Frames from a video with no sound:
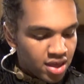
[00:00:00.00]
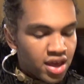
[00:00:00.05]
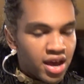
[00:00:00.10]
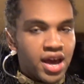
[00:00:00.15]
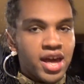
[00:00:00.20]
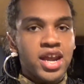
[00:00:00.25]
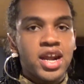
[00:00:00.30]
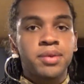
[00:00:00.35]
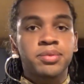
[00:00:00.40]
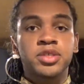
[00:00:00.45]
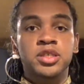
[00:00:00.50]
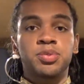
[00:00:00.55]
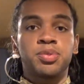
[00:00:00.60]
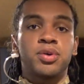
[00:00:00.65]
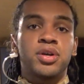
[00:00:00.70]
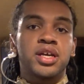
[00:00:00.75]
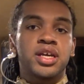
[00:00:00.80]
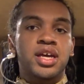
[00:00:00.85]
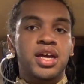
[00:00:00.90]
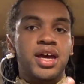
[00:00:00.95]
I ended up just
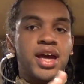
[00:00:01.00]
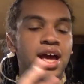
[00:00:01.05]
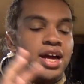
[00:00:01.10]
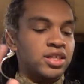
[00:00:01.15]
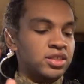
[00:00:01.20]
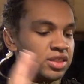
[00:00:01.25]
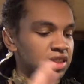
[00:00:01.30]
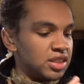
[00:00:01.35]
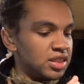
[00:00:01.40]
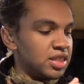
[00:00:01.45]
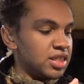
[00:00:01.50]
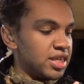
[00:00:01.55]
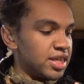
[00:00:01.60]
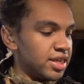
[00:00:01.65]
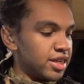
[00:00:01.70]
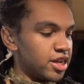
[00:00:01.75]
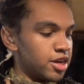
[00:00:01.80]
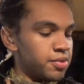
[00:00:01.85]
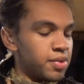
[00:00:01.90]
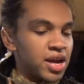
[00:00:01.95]
putting an
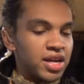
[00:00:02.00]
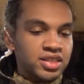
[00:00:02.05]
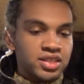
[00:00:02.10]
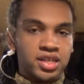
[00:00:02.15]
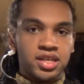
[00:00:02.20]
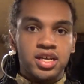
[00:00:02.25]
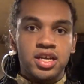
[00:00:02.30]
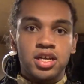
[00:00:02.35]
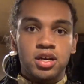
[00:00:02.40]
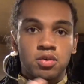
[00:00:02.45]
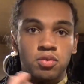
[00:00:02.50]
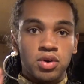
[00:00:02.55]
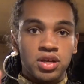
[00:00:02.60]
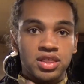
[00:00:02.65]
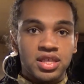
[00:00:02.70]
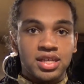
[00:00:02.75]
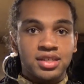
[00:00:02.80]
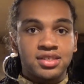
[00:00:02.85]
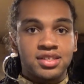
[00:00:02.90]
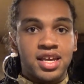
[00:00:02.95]
LCT gearbox in here
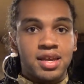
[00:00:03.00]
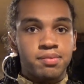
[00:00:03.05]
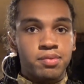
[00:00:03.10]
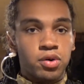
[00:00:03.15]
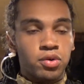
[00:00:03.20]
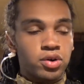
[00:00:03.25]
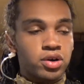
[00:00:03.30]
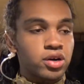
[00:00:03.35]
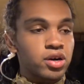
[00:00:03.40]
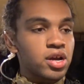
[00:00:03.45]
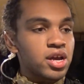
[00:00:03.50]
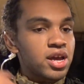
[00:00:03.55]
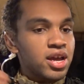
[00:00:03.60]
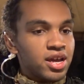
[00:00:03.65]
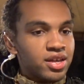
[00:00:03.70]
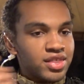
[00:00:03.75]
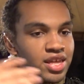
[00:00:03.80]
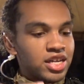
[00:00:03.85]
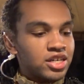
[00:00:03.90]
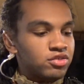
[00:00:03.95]
with that same motor,
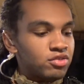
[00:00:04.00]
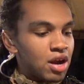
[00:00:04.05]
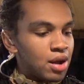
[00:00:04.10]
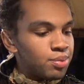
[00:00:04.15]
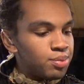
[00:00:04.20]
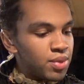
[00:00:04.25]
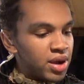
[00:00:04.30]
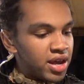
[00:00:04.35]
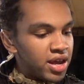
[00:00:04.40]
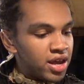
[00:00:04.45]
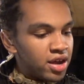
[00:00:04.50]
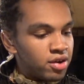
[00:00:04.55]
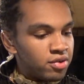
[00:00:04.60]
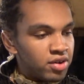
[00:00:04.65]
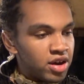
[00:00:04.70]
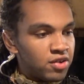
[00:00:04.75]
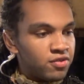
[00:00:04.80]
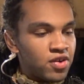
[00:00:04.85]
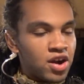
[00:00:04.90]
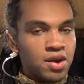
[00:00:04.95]
and that dropped my
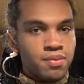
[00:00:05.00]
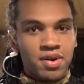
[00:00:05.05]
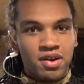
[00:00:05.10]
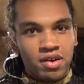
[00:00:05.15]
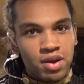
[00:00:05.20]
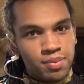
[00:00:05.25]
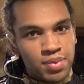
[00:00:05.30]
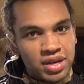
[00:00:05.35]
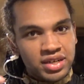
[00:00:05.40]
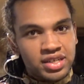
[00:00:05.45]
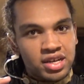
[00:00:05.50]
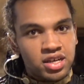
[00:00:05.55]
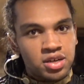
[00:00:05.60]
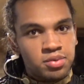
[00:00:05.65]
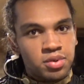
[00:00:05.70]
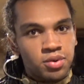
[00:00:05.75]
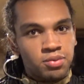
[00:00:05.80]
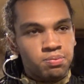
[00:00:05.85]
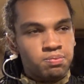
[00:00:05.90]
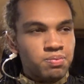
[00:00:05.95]
rate of fire right back down to
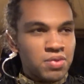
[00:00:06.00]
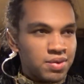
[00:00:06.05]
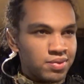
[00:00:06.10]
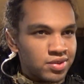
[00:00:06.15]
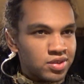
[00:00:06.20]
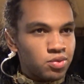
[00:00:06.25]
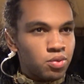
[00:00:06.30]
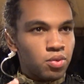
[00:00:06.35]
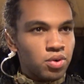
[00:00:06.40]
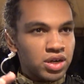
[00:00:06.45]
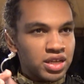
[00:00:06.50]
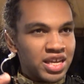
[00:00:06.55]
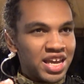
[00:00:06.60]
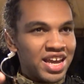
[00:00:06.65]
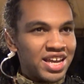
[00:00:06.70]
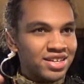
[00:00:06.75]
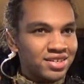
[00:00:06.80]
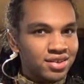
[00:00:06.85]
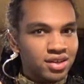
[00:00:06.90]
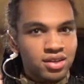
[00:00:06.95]
about maybe
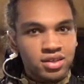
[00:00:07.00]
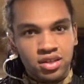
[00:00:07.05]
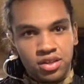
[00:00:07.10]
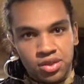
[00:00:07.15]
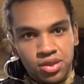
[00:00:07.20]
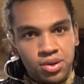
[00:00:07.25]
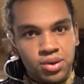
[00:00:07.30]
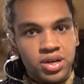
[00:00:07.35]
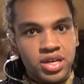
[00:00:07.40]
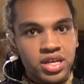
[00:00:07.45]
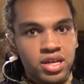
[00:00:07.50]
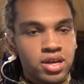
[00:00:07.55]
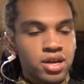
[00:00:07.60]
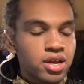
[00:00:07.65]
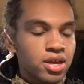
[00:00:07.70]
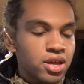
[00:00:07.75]
28 to 30.